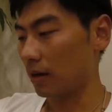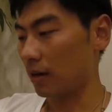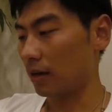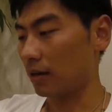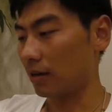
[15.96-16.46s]

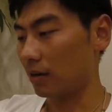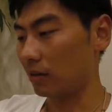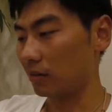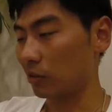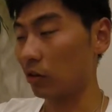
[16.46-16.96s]
I
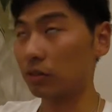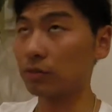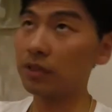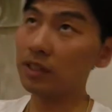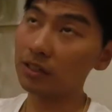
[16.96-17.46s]
got the
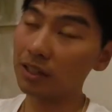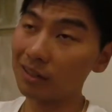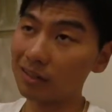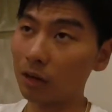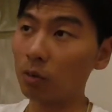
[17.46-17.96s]
feeling
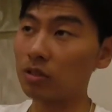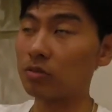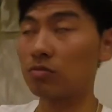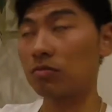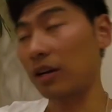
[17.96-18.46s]
that I
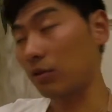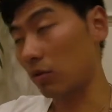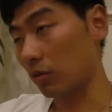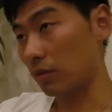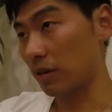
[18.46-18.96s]
was at the
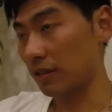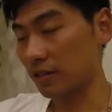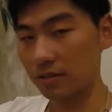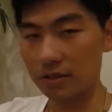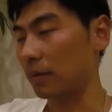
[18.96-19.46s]
wrong
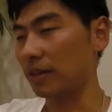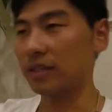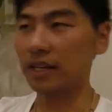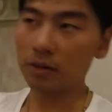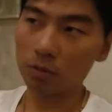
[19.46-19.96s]
place. My
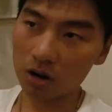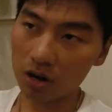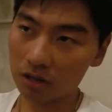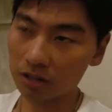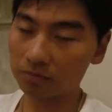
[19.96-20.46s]
daily
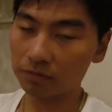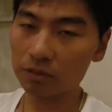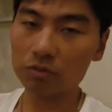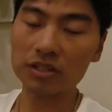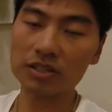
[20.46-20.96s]
work
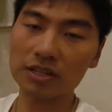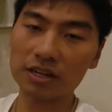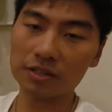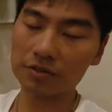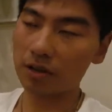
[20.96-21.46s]
didn't really
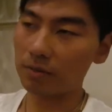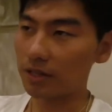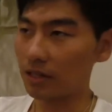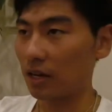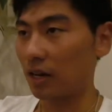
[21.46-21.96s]
satisfy
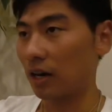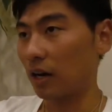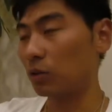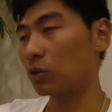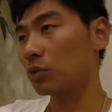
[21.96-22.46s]
me. I
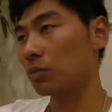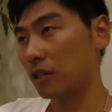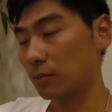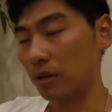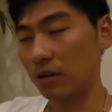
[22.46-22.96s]
could do a
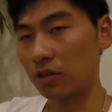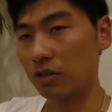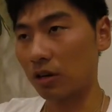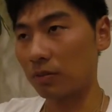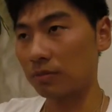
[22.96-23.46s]
much better
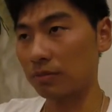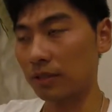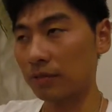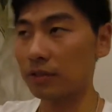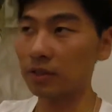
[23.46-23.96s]
job
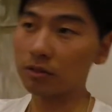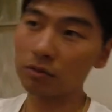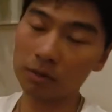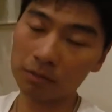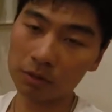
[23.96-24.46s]
if the
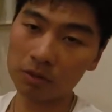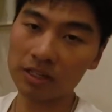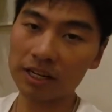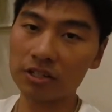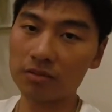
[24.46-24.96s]
company
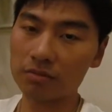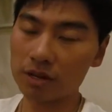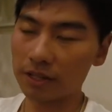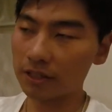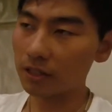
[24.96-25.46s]
was actually
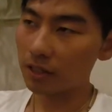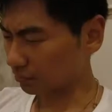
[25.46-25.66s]
mine.